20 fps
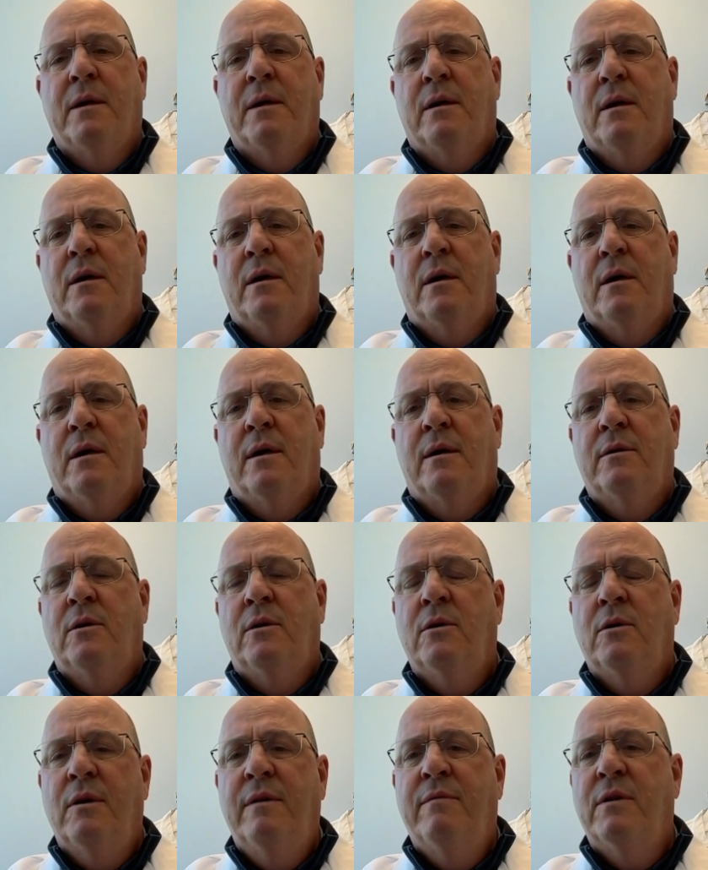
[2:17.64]
uh, you
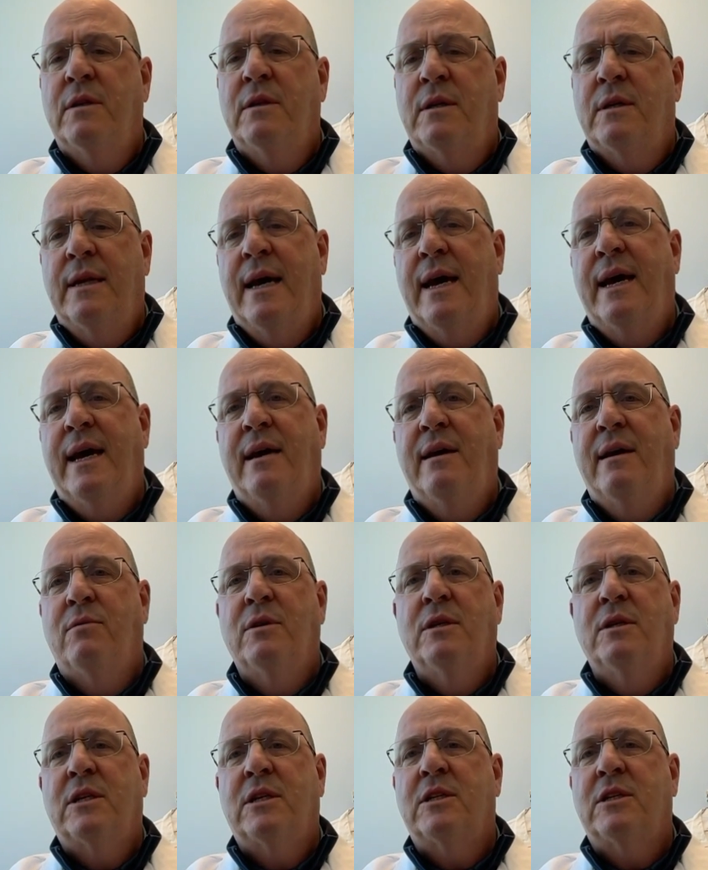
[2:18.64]
know, even today,
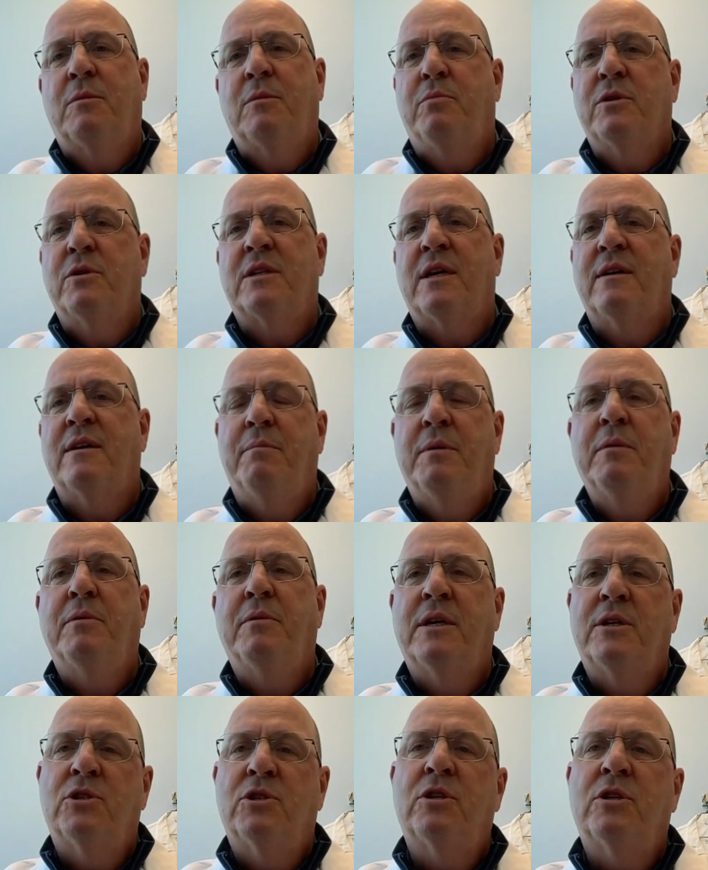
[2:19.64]
only 60% of people
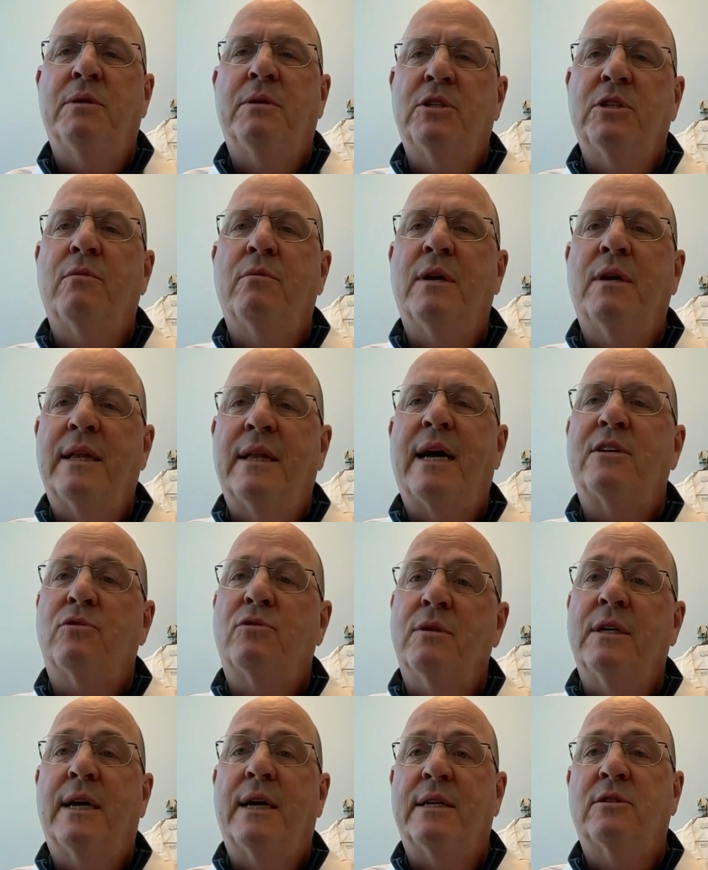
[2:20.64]
that should be screened
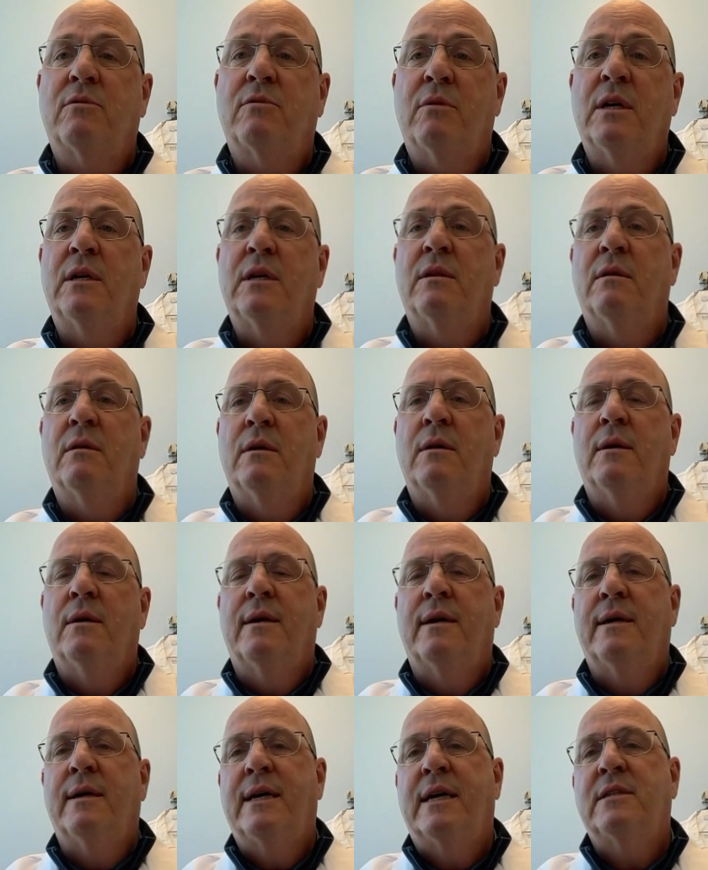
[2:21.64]
actually get screened.
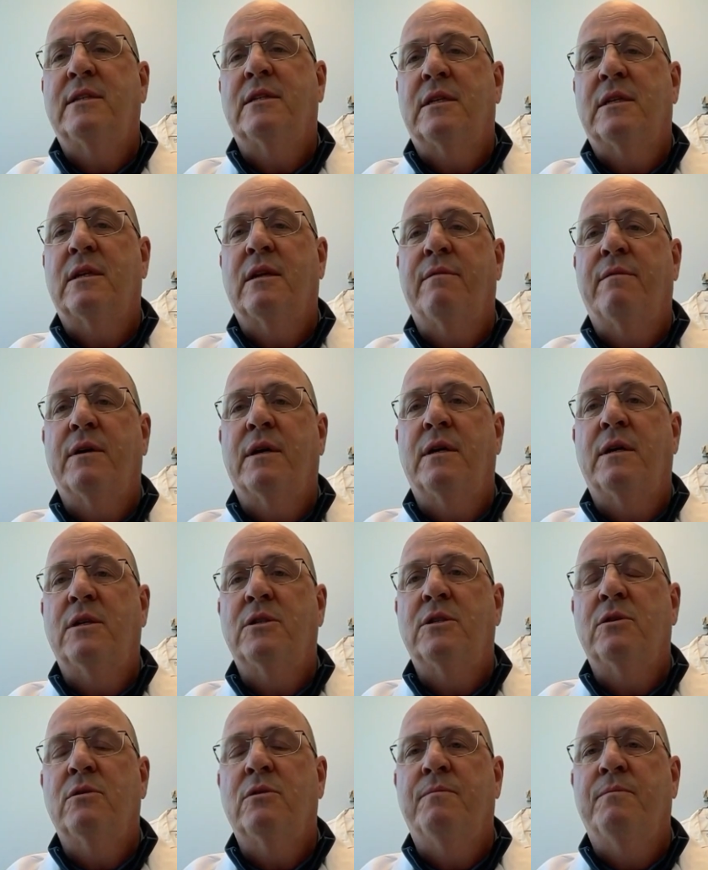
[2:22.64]
And that's a significant
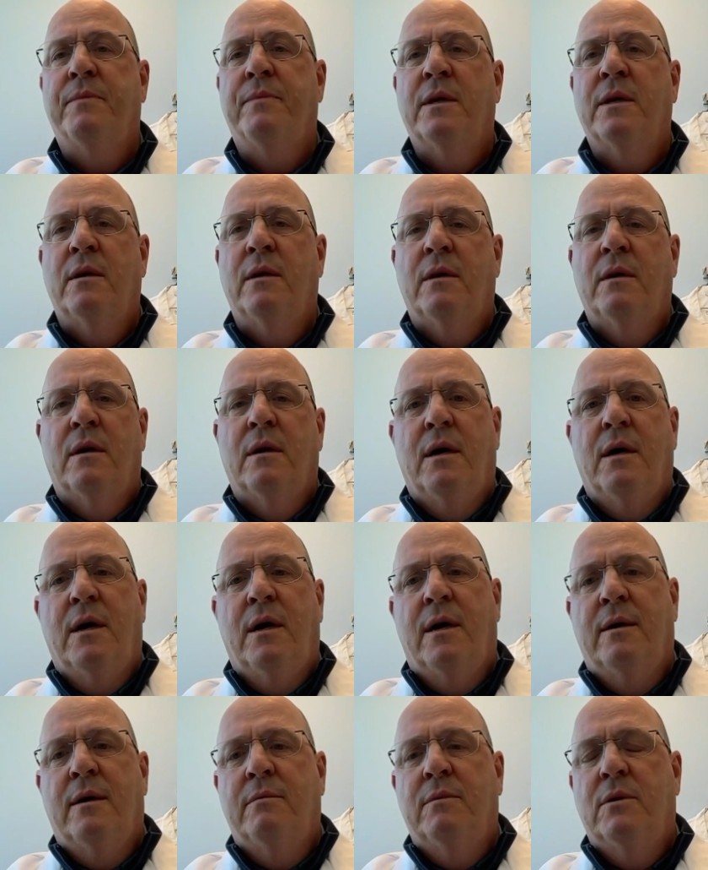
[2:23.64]
issue. Yeah, it really
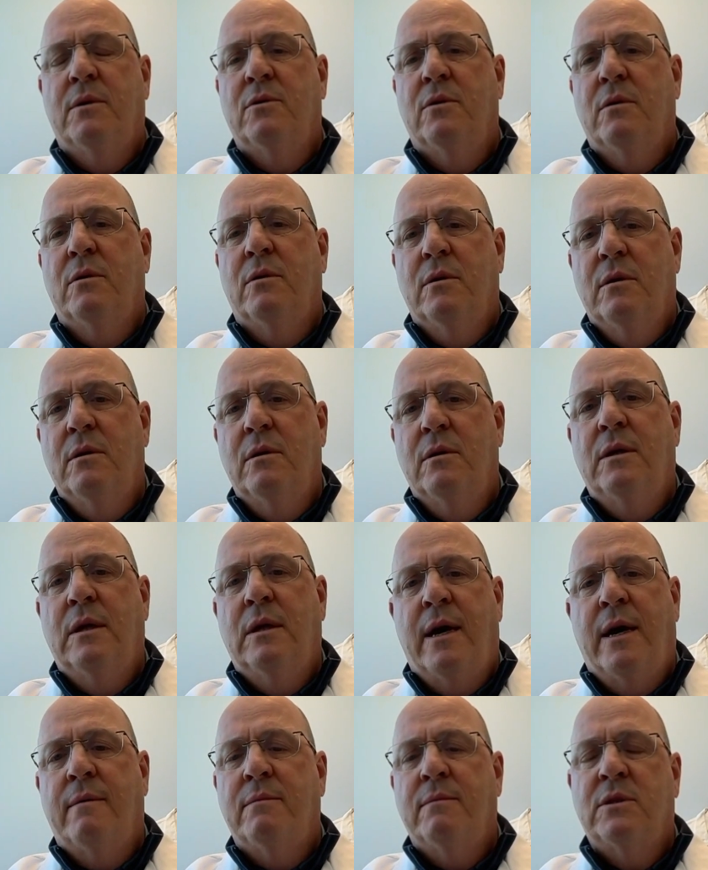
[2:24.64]
uh, is.
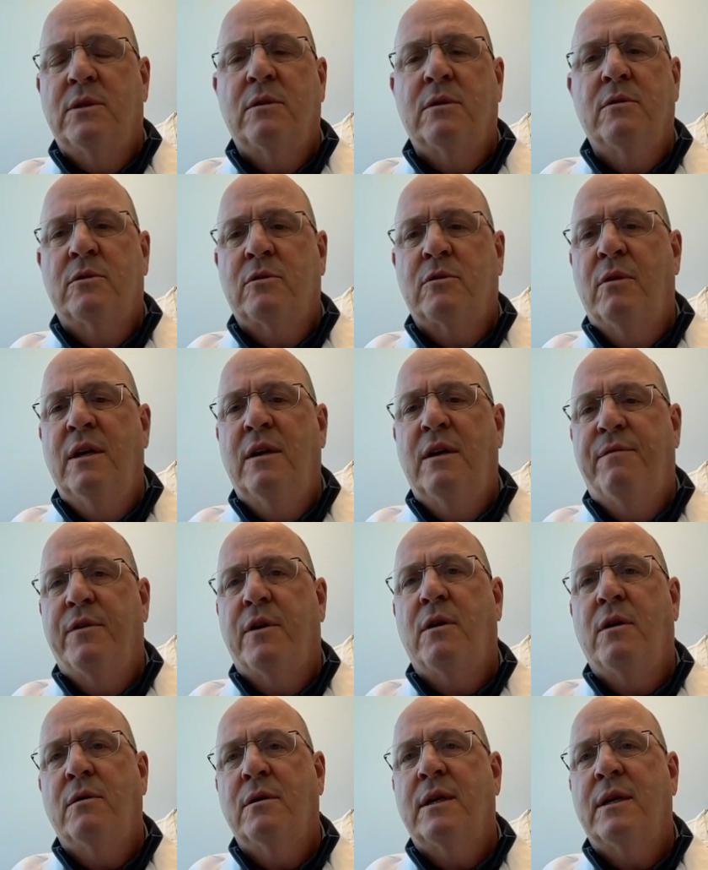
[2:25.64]
Yeah, screening for
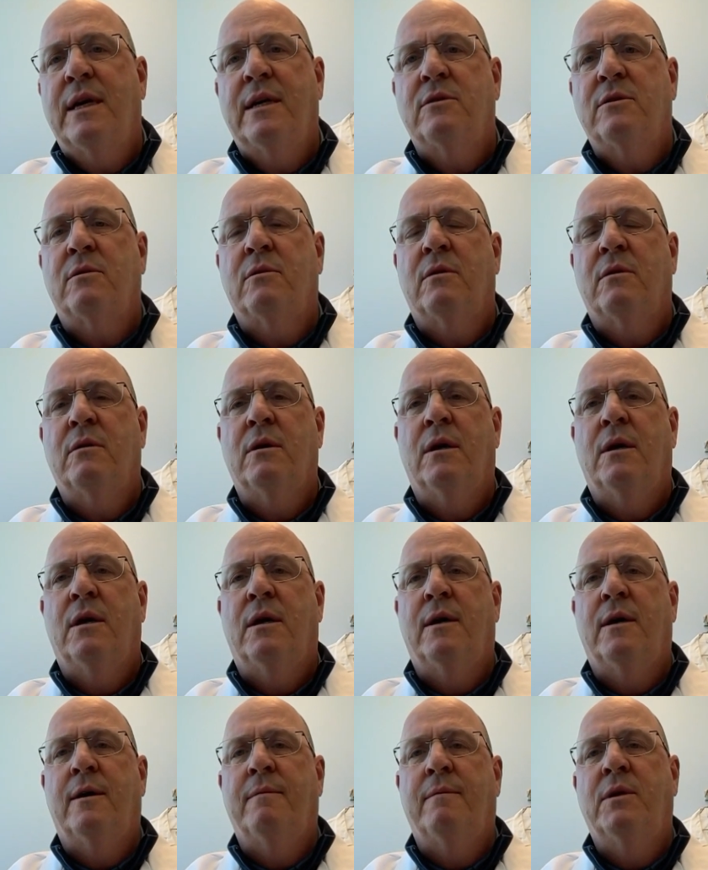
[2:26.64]
colon cancer,
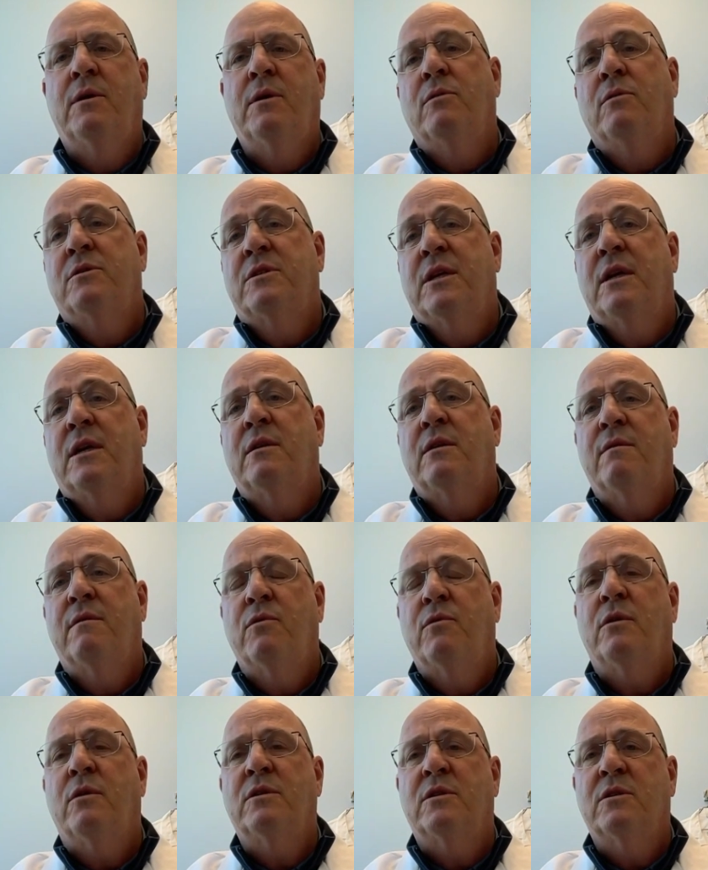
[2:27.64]
uh, the gold standard, of
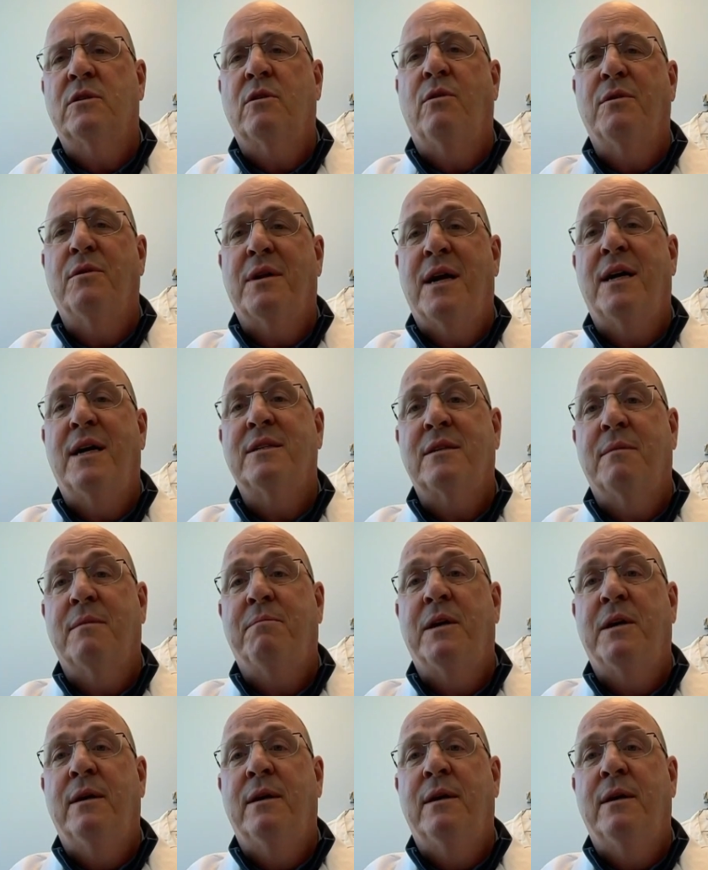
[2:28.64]
course, is colonoscopy.